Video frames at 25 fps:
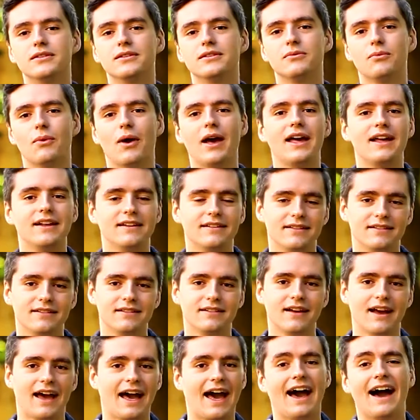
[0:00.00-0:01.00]
when,
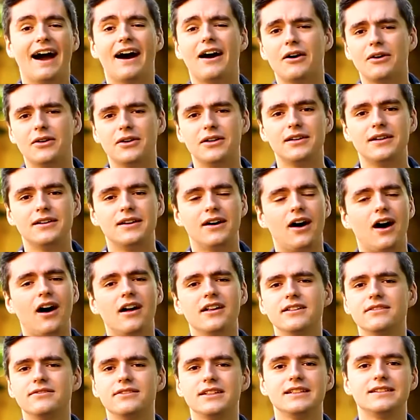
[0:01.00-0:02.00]
how,
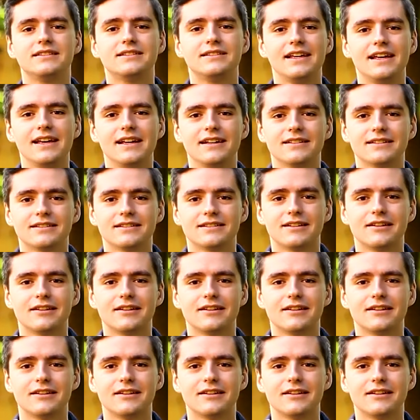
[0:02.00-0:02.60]
all of these things